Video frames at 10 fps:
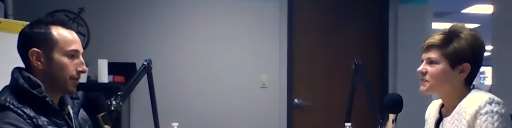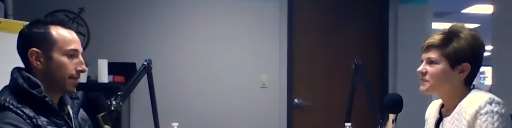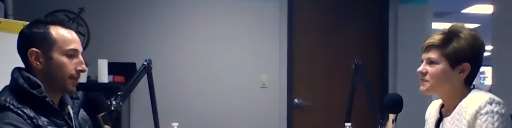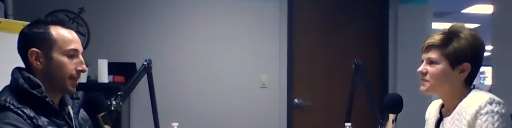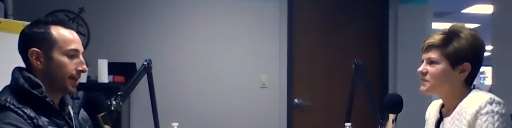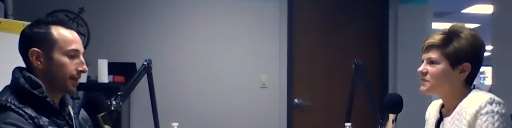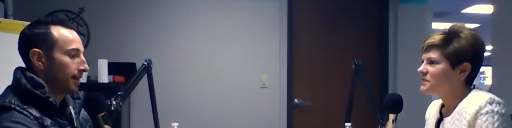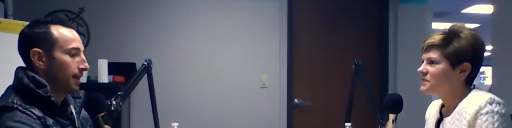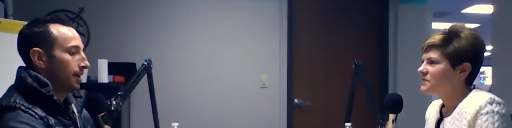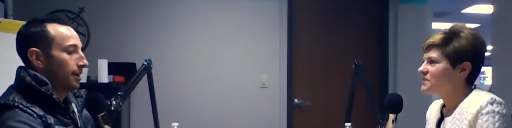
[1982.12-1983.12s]
Speaker 1: are everything.
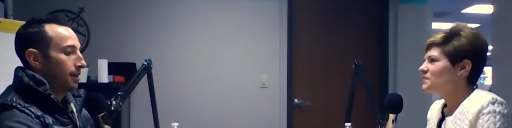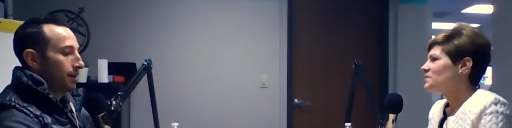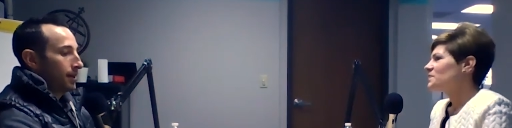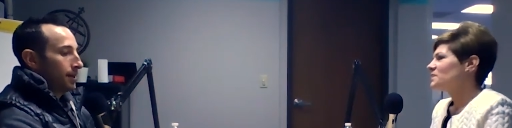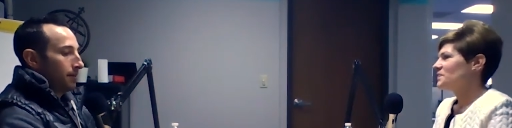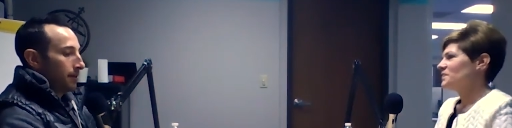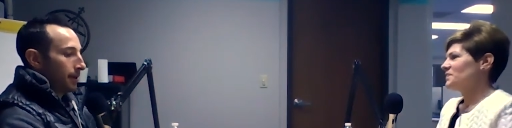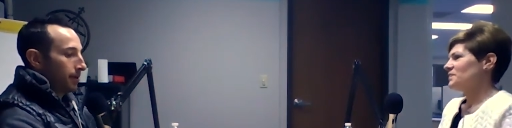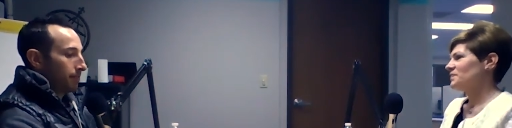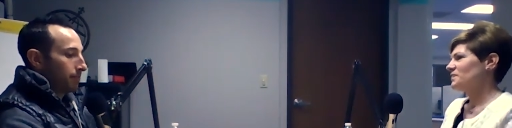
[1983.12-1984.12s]

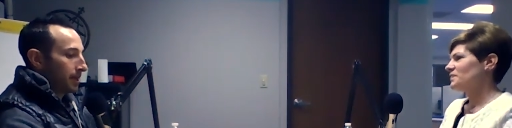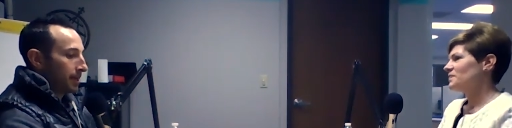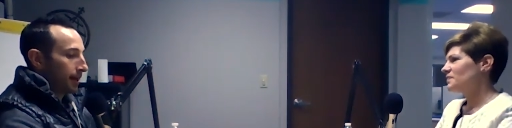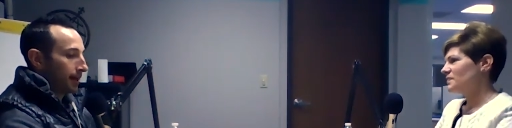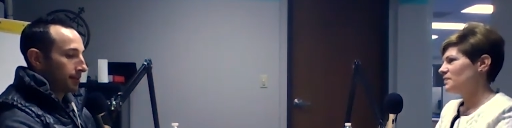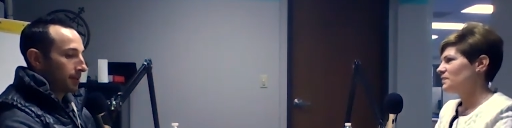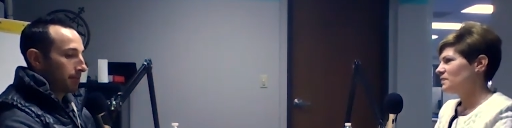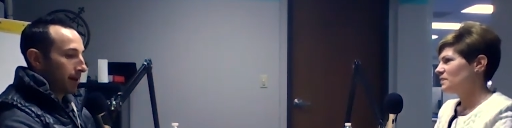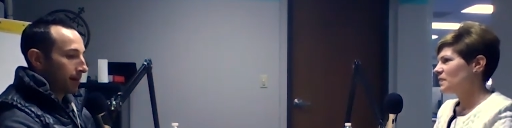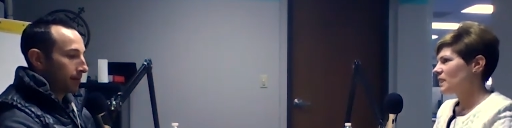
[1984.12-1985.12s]
Because the
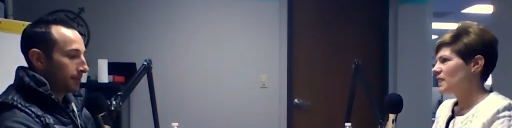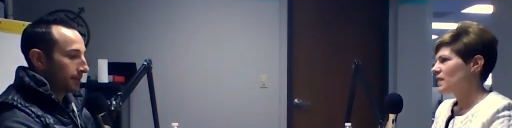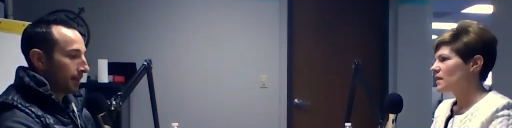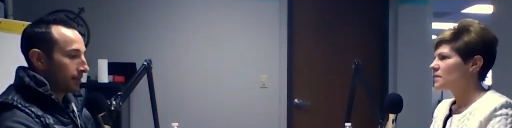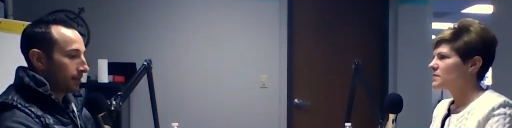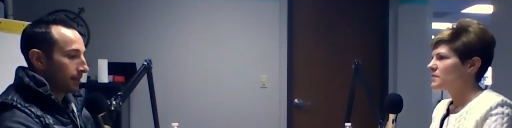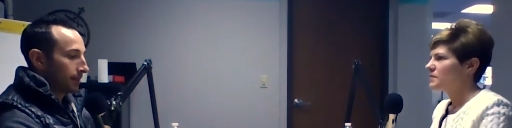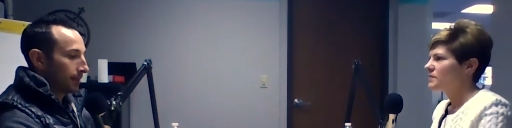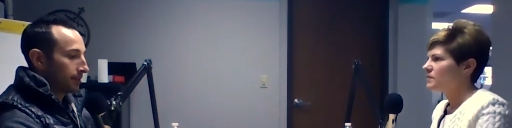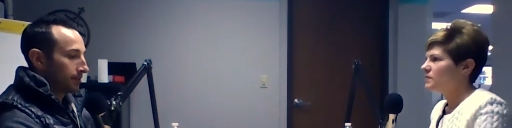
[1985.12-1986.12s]
modern seller
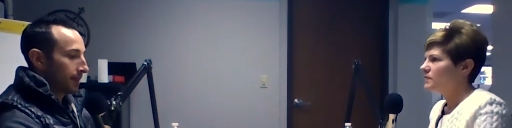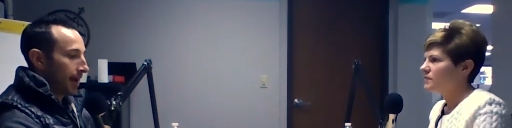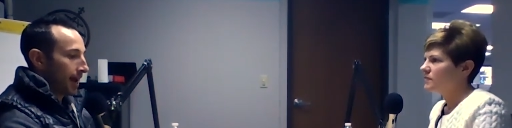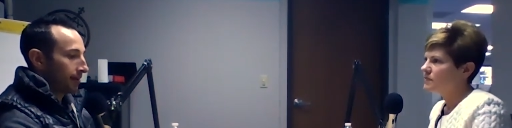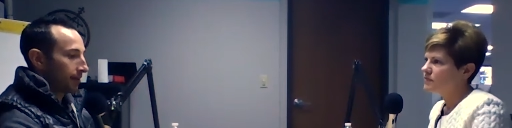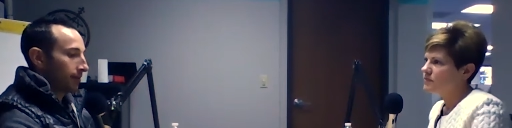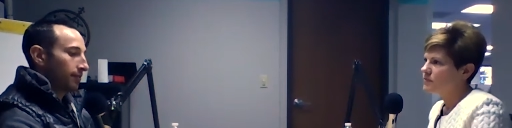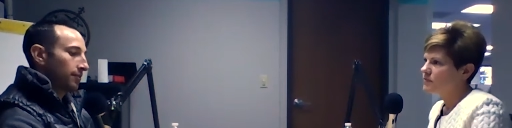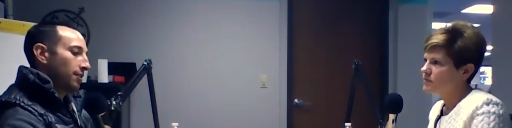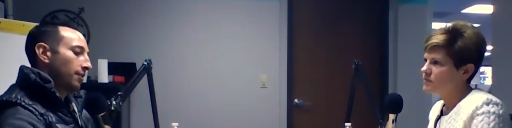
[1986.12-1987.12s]
is that,
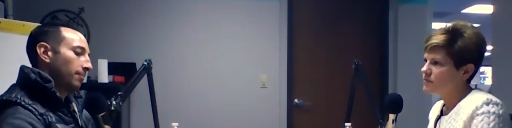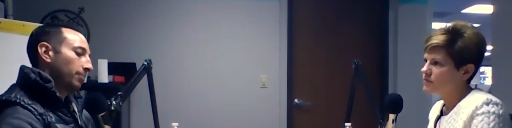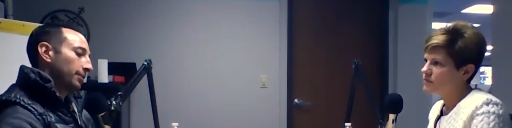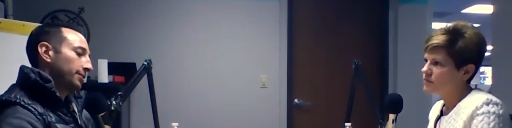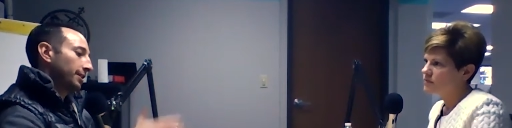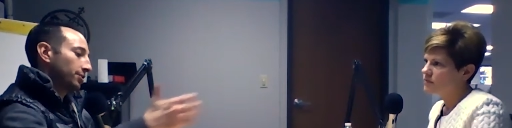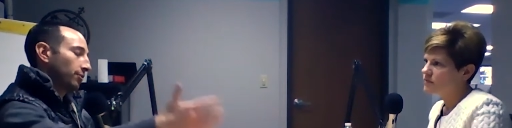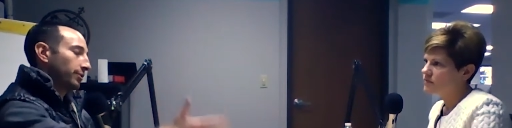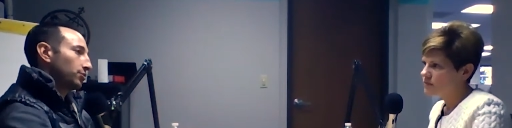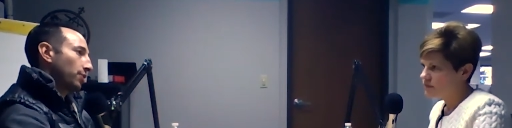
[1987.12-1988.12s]
you know, person that's
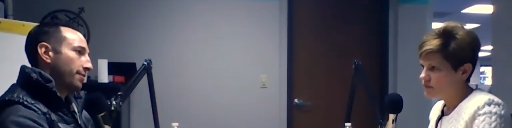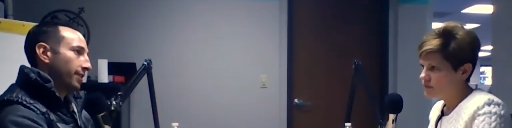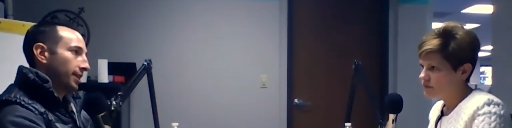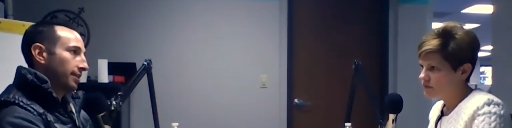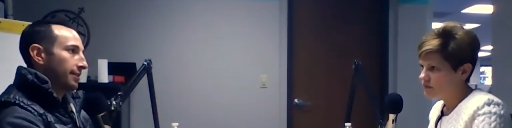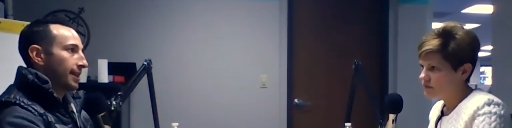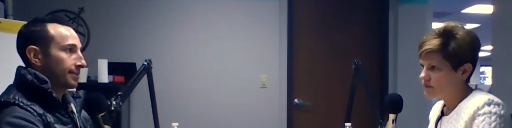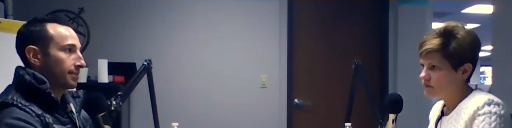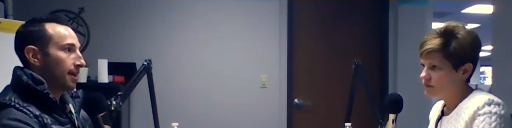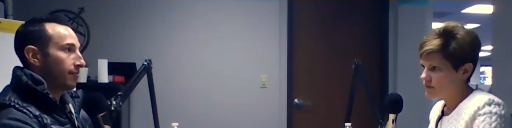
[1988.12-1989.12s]
always striving to the
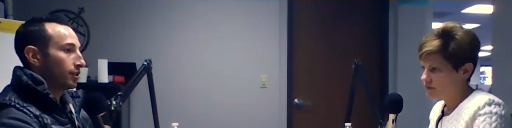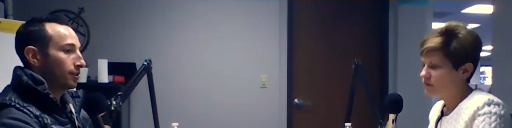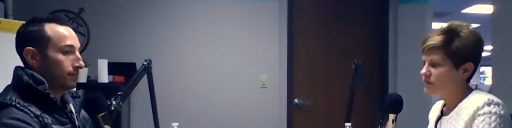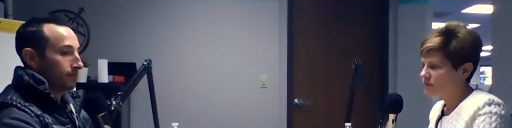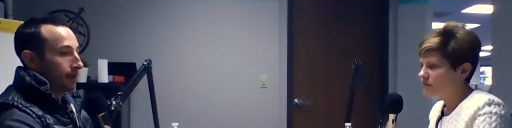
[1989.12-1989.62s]
next level,